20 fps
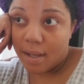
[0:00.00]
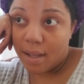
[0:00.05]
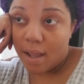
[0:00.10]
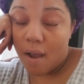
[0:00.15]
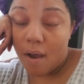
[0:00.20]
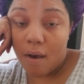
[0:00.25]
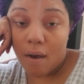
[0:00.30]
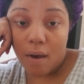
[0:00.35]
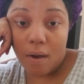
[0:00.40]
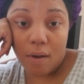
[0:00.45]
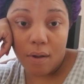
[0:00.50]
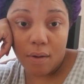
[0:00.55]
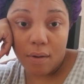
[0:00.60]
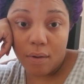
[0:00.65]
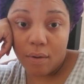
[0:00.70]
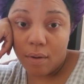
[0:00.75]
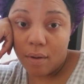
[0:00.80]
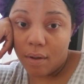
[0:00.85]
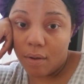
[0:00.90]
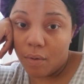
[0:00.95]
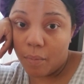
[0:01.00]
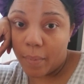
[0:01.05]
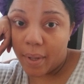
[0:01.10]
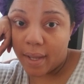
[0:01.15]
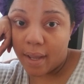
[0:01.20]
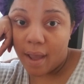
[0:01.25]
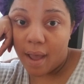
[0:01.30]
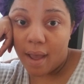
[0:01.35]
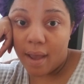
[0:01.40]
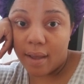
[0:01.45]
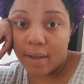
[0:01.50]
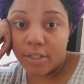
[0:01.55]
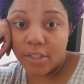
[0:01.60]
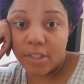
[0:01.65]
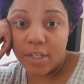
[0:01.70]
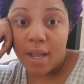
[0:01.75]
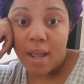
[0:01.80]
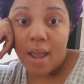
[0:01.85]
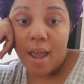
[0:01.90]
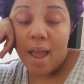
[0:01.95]
Y'all, oh my gosh.
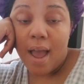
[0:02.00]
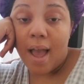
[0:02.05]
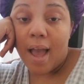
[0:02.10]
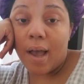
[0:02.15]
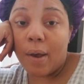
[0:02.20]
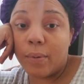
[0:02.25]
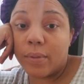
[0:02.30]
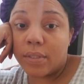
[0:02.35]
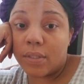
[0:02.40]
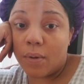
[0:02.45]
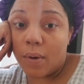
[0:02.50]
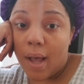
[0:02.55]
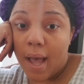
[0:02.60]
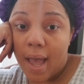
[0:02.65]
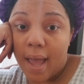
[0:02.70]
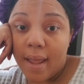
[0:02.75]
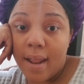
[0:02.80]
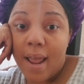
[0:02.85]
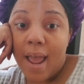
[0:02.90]
I was so hot.